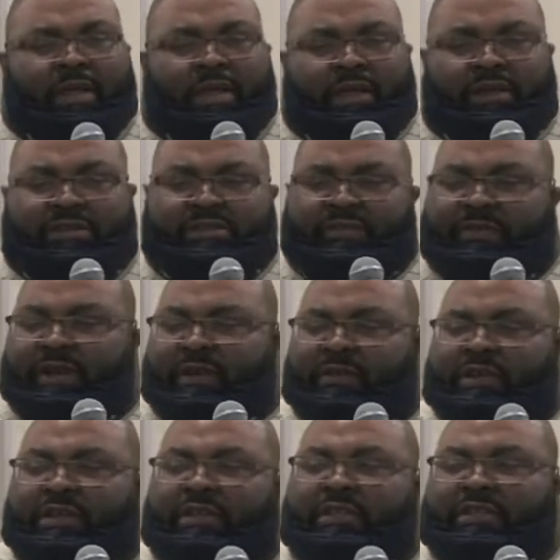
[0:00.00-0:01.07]
It is a
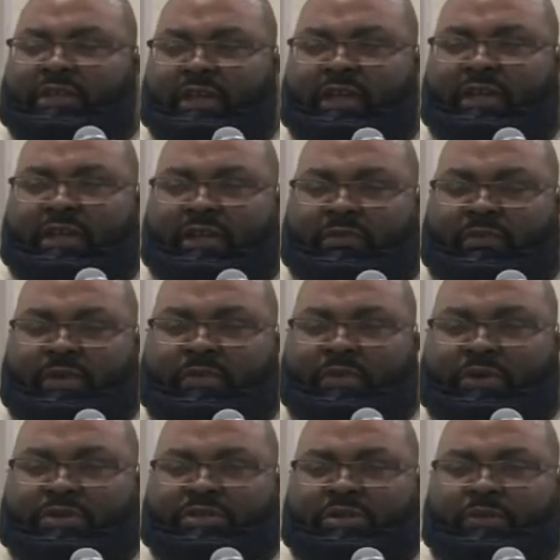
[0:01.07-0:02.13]
very good thing, and we
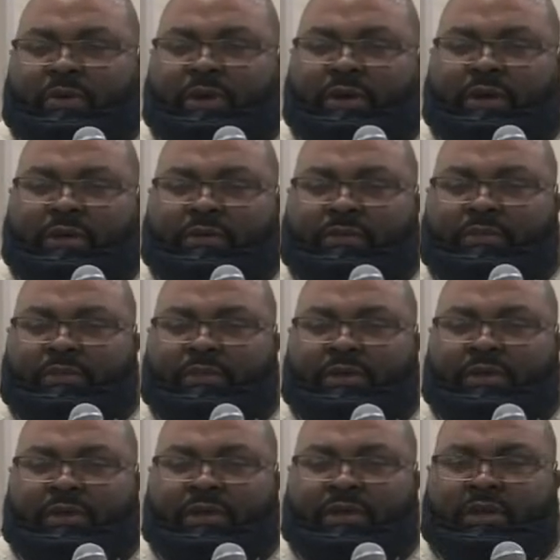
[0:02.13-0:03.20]
want to
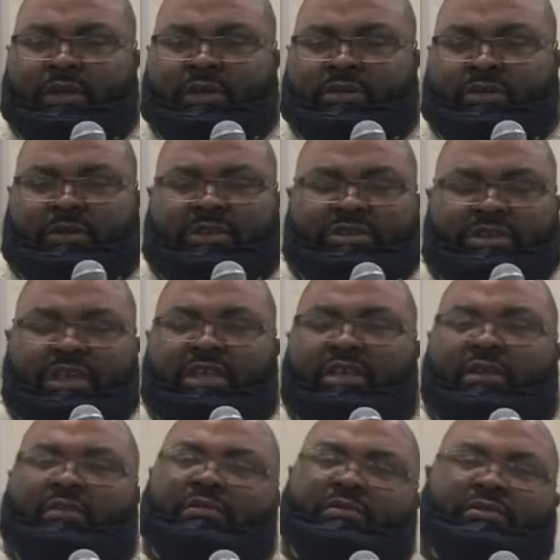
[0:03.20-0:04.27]

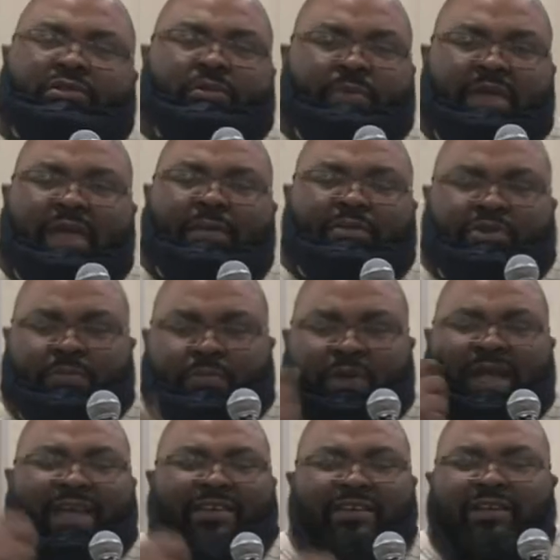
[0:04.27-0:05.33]
continue to be able to
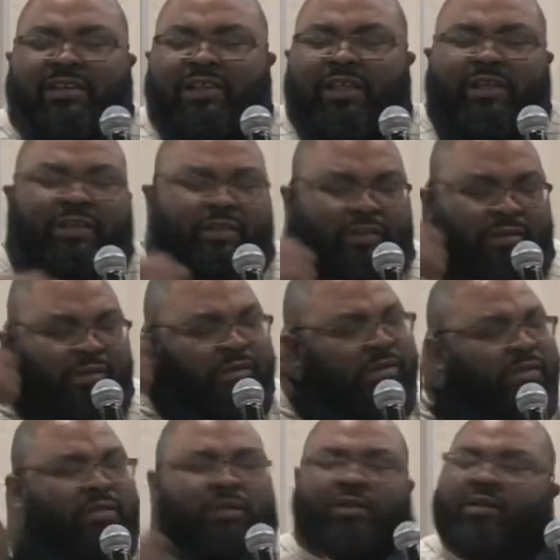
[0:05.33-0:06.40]
practically
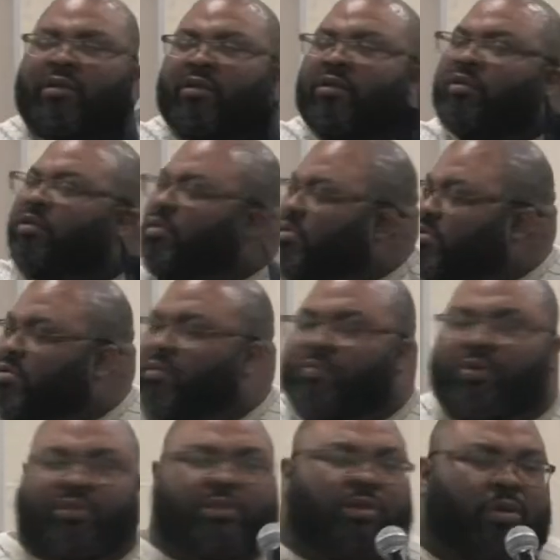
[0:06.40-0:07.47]

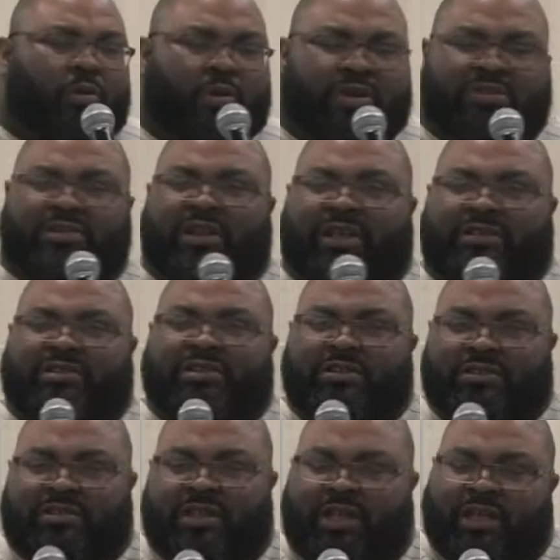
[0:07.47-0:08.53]
put the Lord's
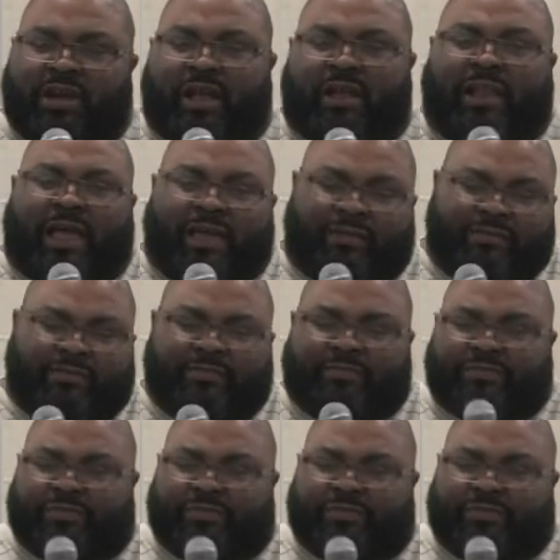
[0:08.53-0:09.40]
lessons in our life